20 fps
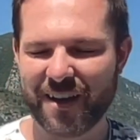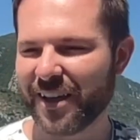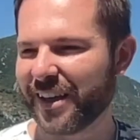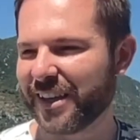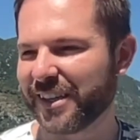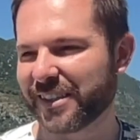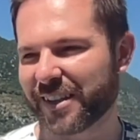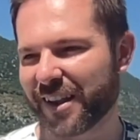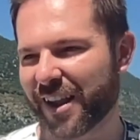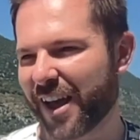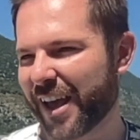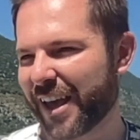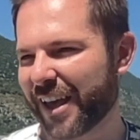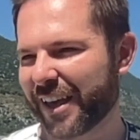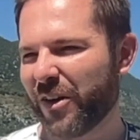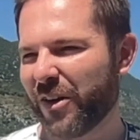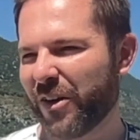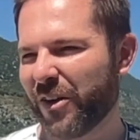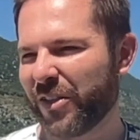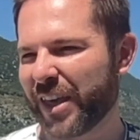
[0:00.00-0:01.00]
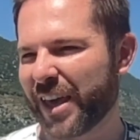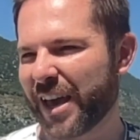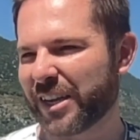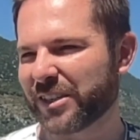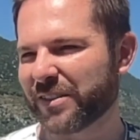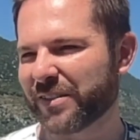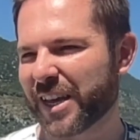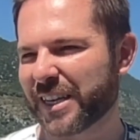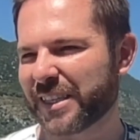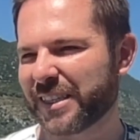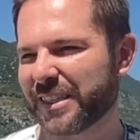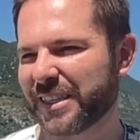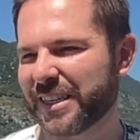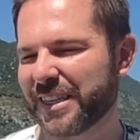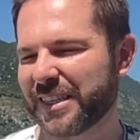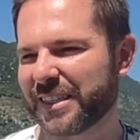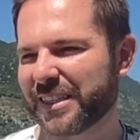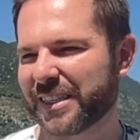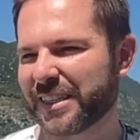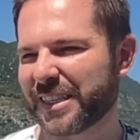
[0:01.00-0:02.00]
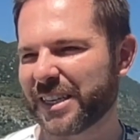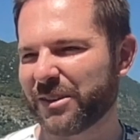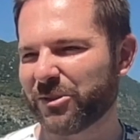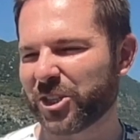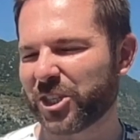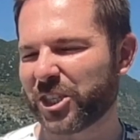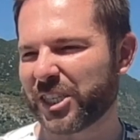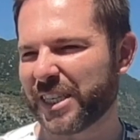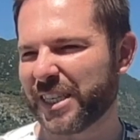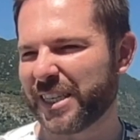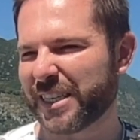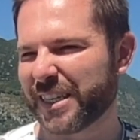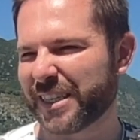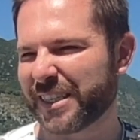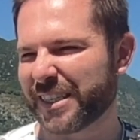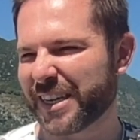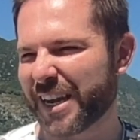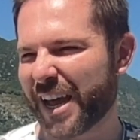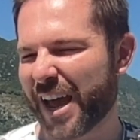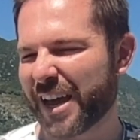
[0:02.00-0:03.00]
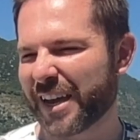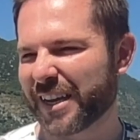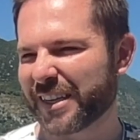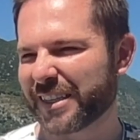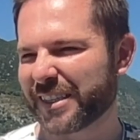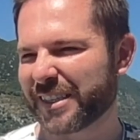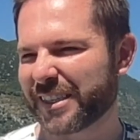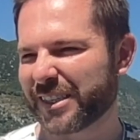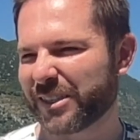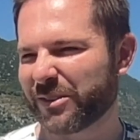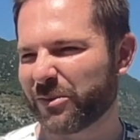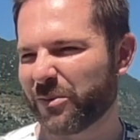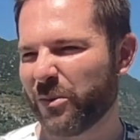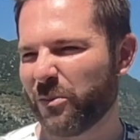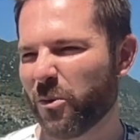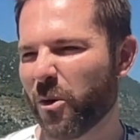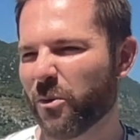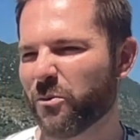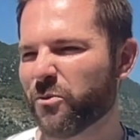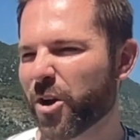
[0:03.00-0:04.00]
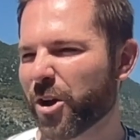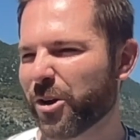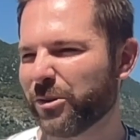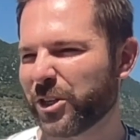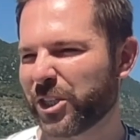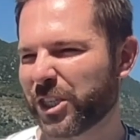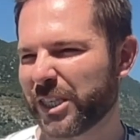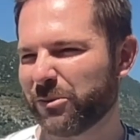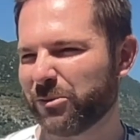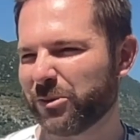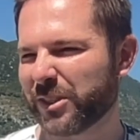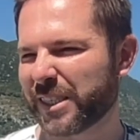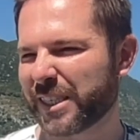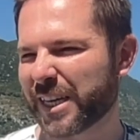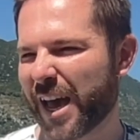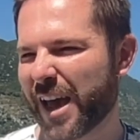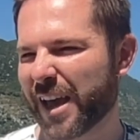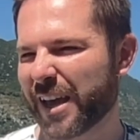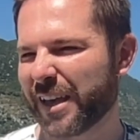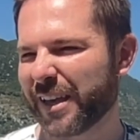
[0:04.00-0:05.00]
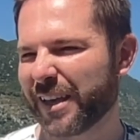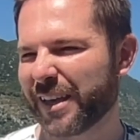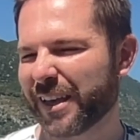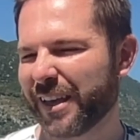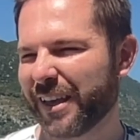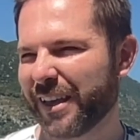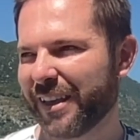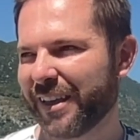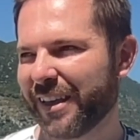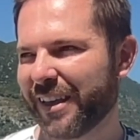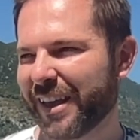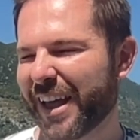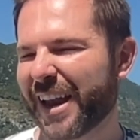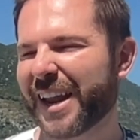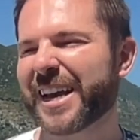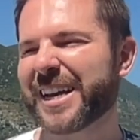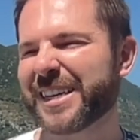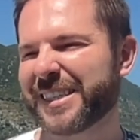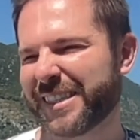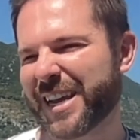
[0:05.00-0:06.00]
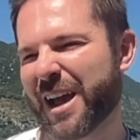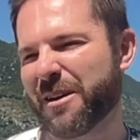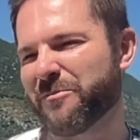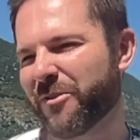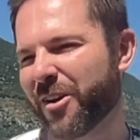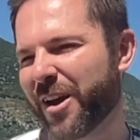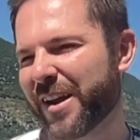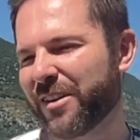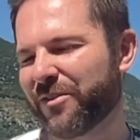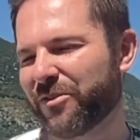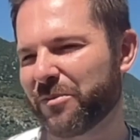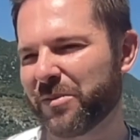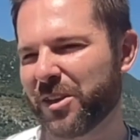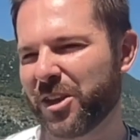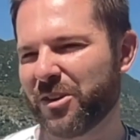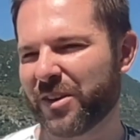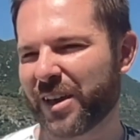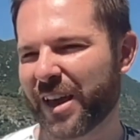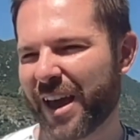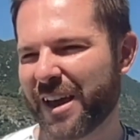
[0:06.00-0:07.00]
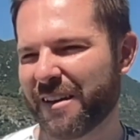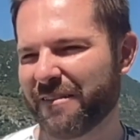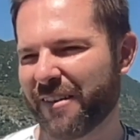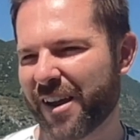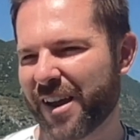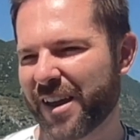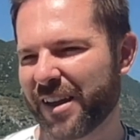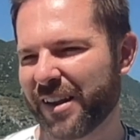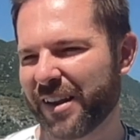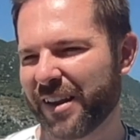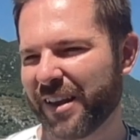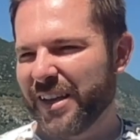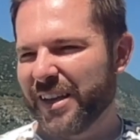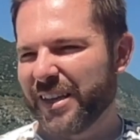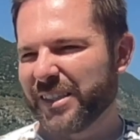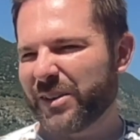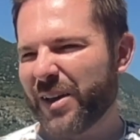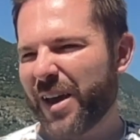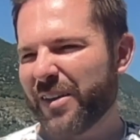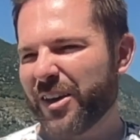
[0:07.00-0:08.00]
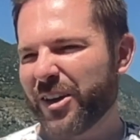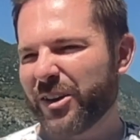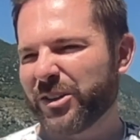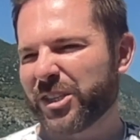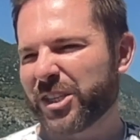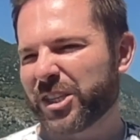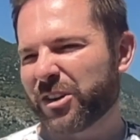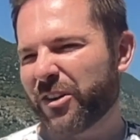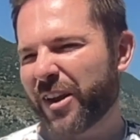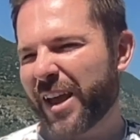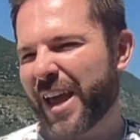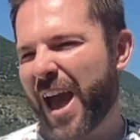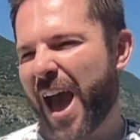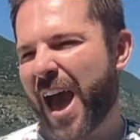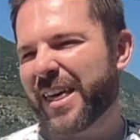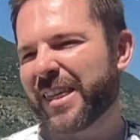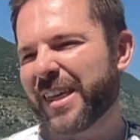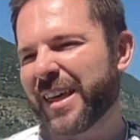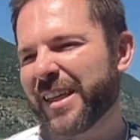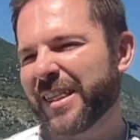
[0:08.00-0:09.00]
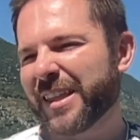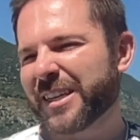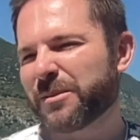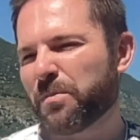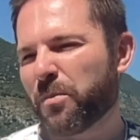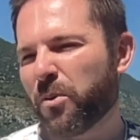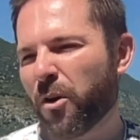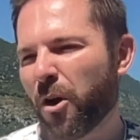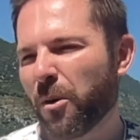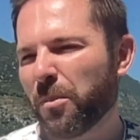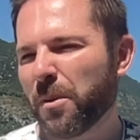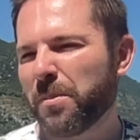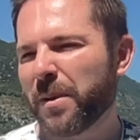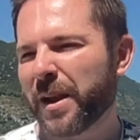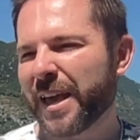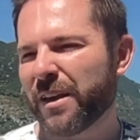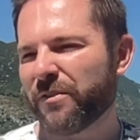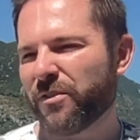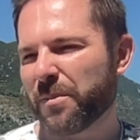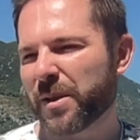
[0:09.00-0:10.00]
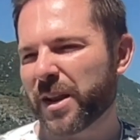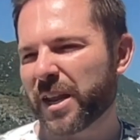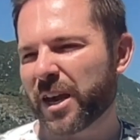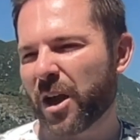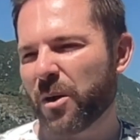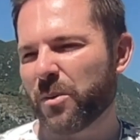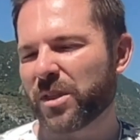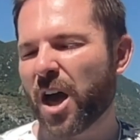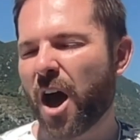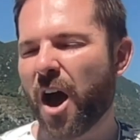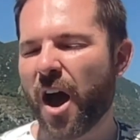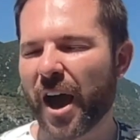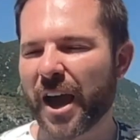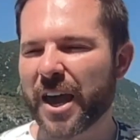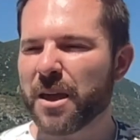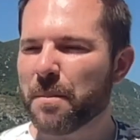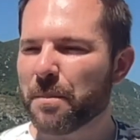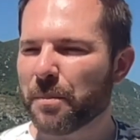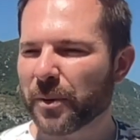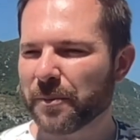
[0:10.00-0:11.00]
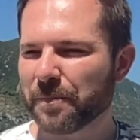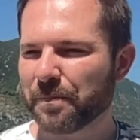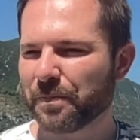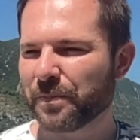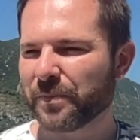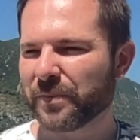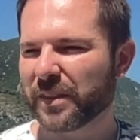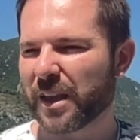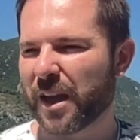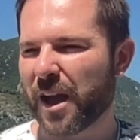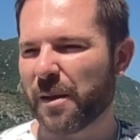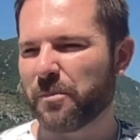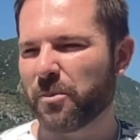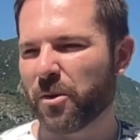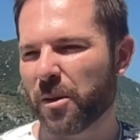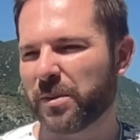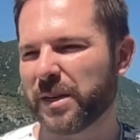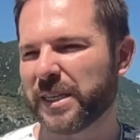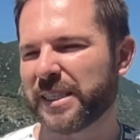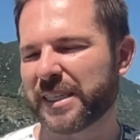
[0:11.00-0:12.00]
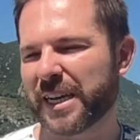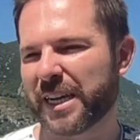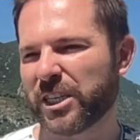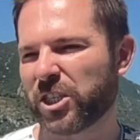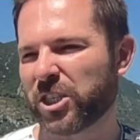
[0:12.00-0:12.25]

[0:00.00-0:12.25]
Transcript: is like on the edge of their seats to see what she does next, what road she will take. And I guess Sam Ryder from the UK, right? So out of those three, I think there's probably, if I'm gonna go with hype, I'd probably say